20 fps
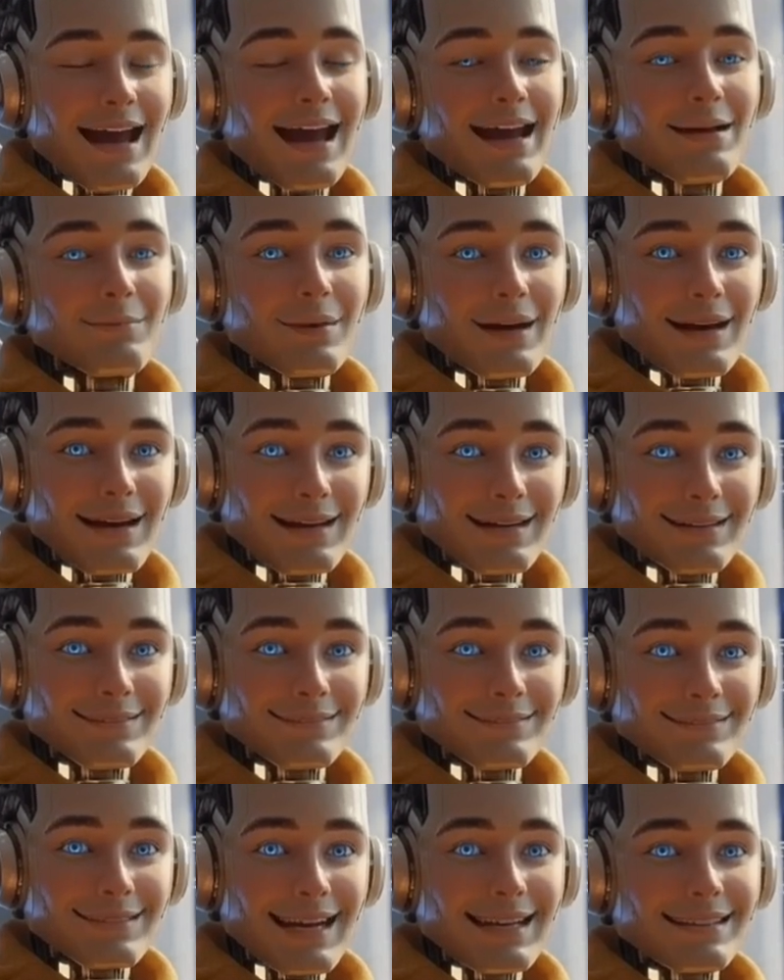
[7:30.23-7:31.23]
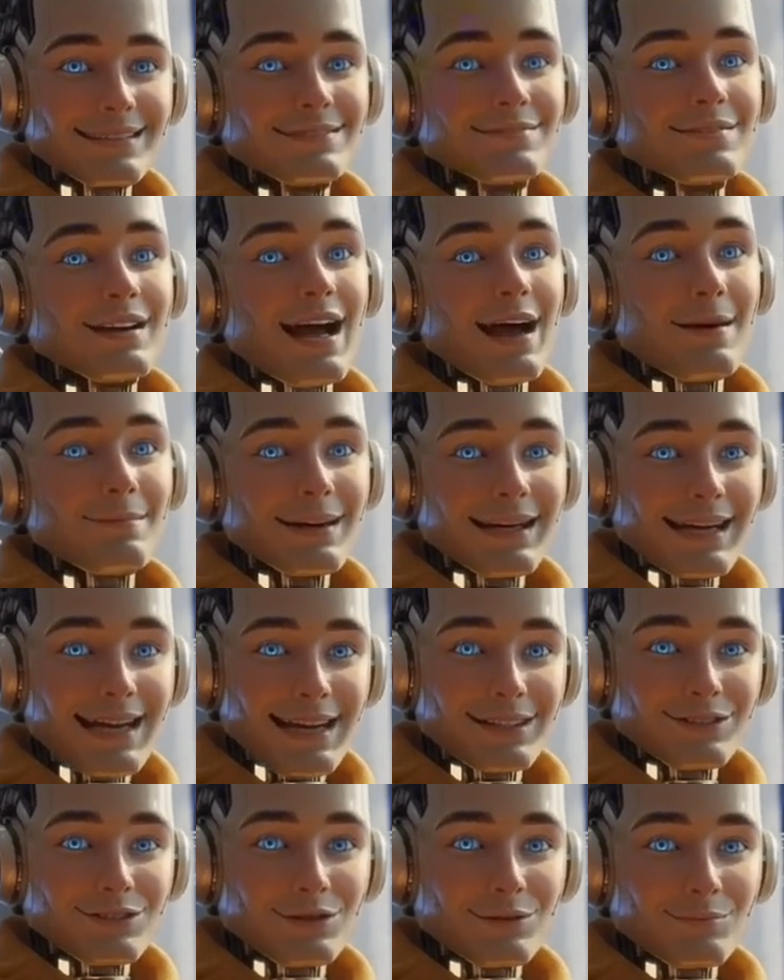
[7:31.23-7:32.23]
API stands for
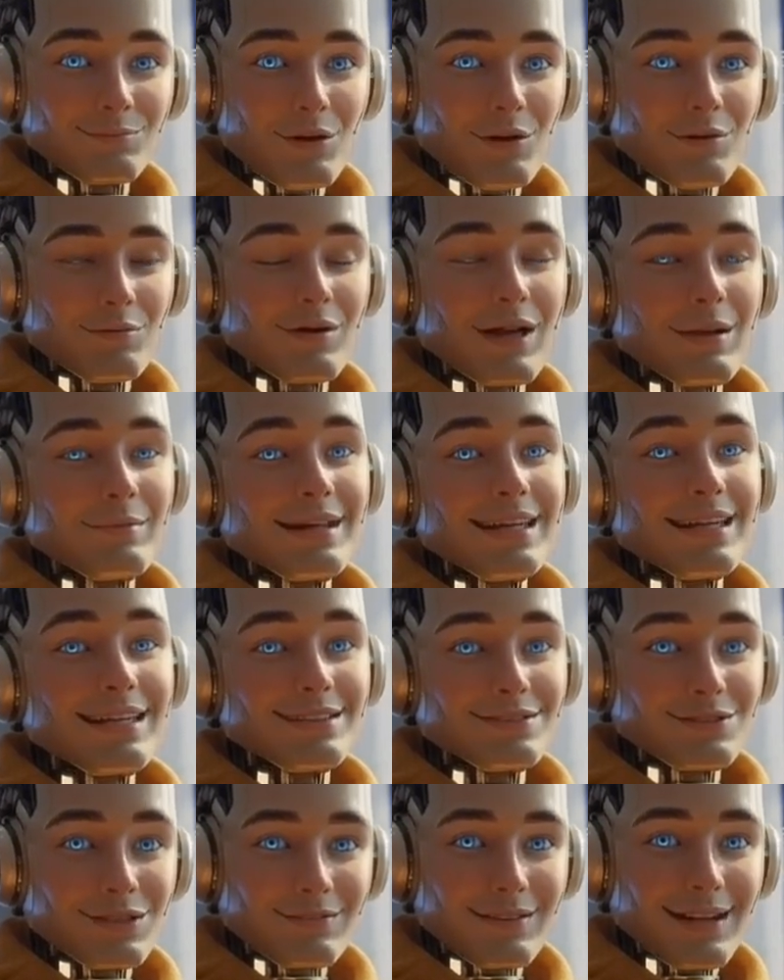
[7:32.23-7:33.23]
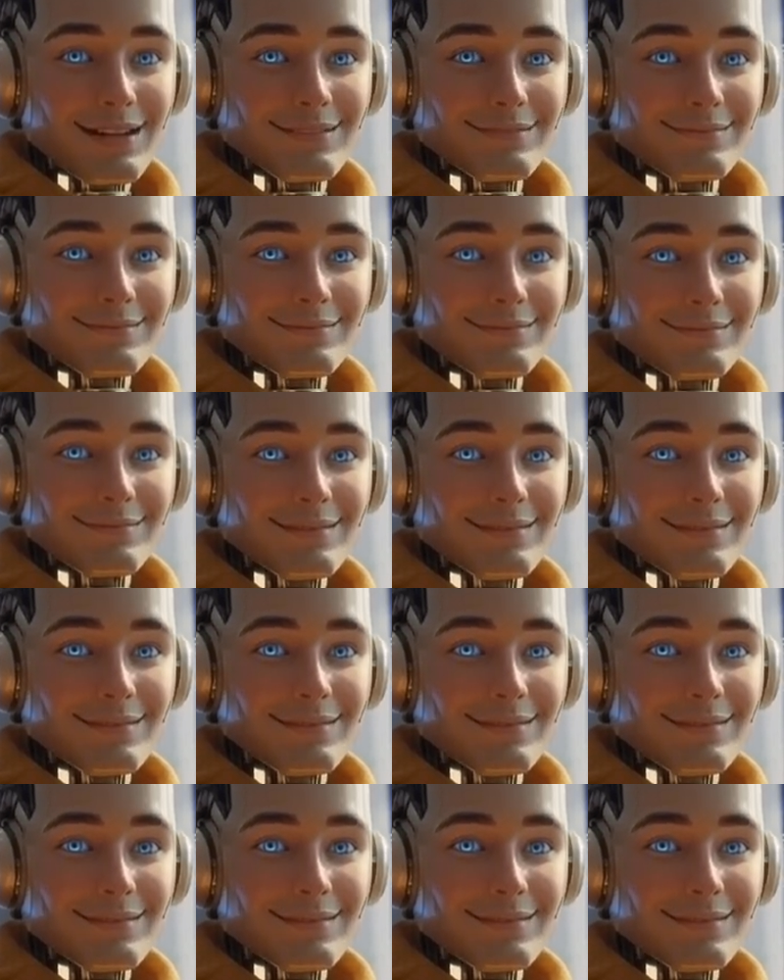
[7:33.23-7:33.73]
Application Programming Interface,